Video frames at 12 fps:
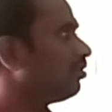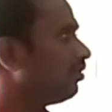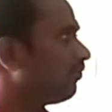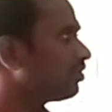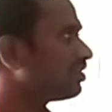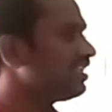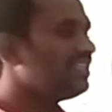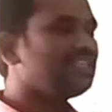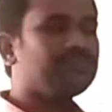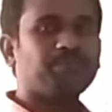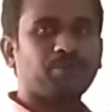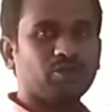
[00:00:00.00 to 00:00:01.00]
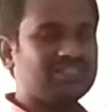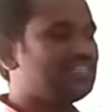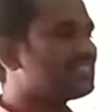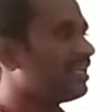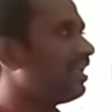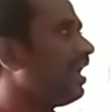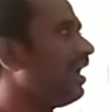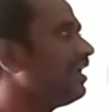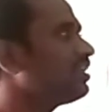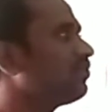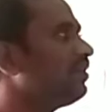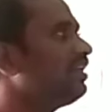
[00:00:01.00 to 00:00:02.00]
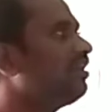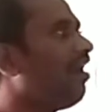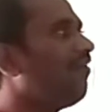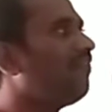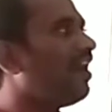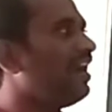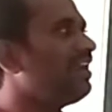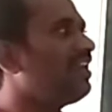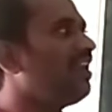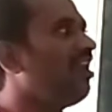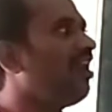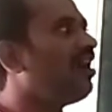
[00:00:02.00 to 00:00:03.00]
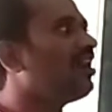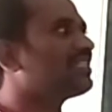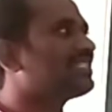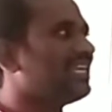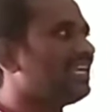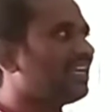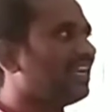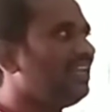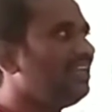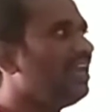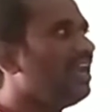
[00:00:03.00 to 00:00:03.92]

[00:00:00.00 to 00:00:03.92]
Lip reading: if you see the procedure, a twig of Hydrilla are taken